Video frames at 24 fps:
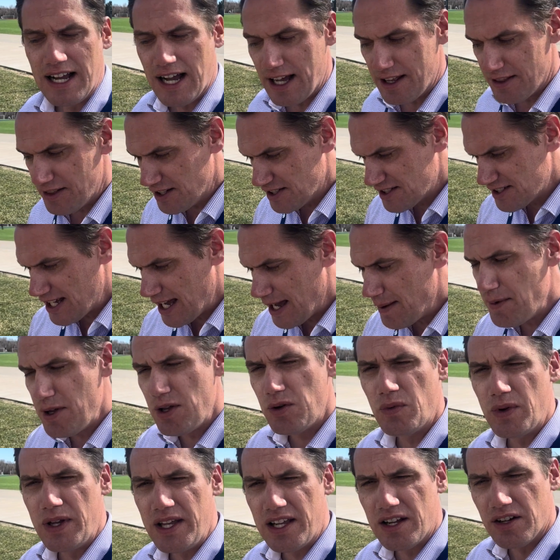this
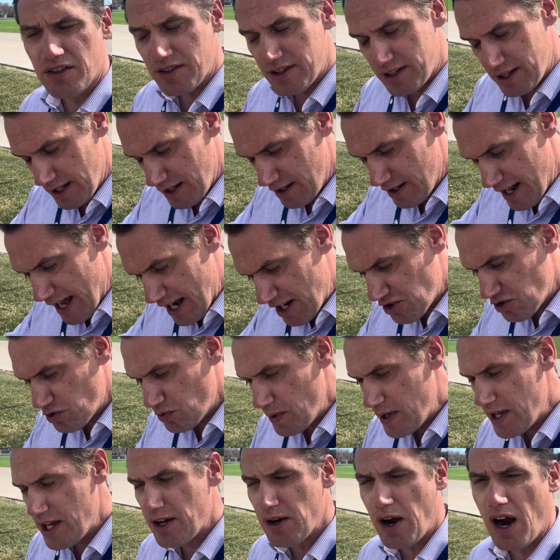coming week or next
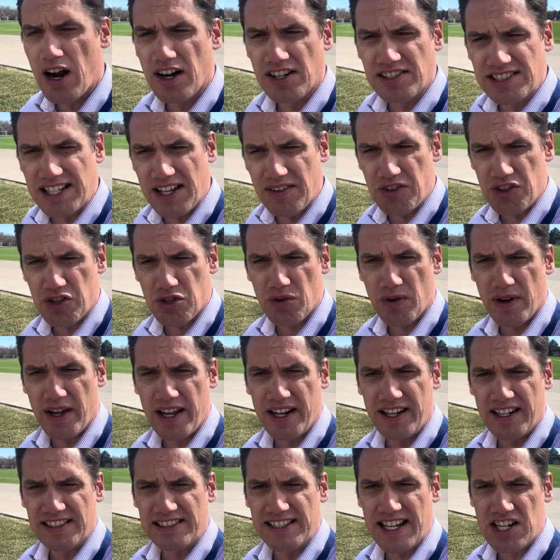week, our 7th
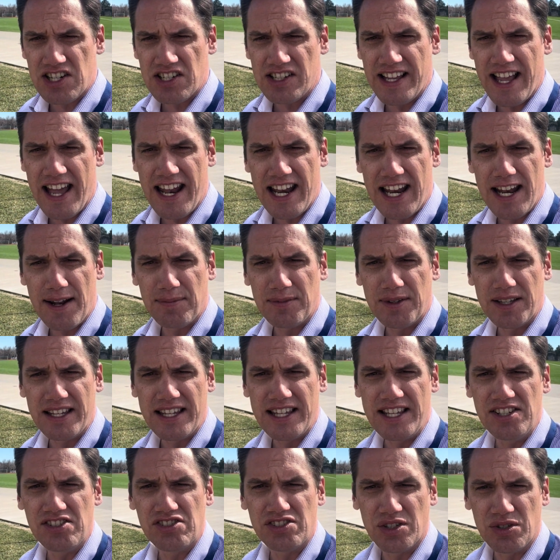grade is actually headed up to
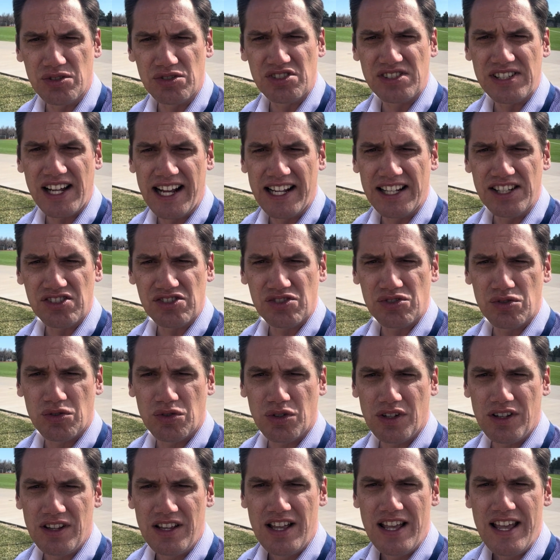Keystone Science
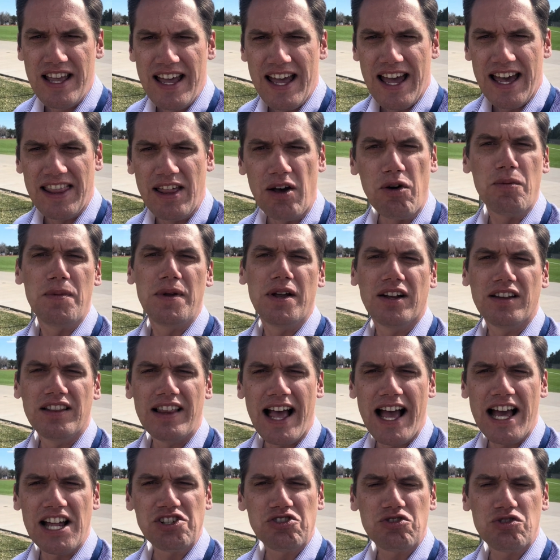School, and that will be our
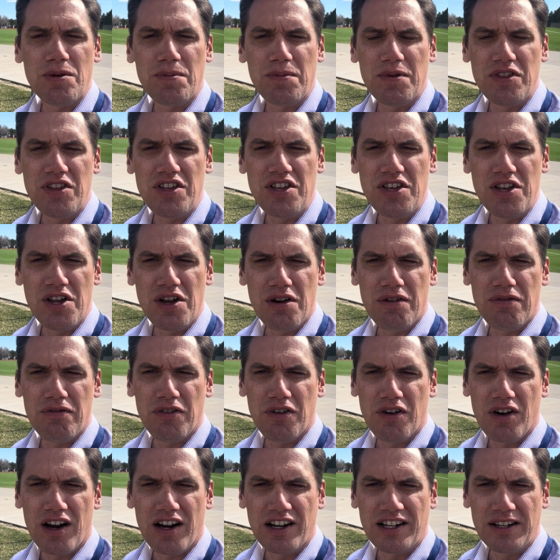last trip of the year
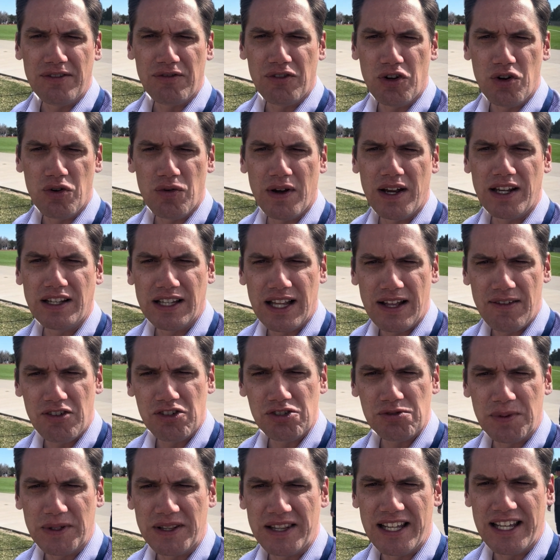for our different grade levels.
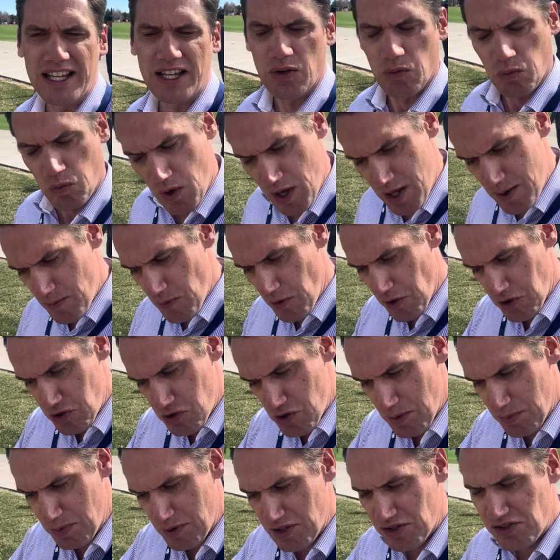But they get one more
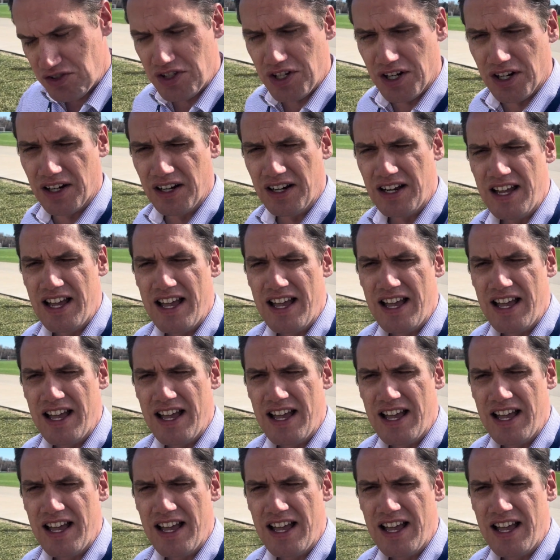trip this year,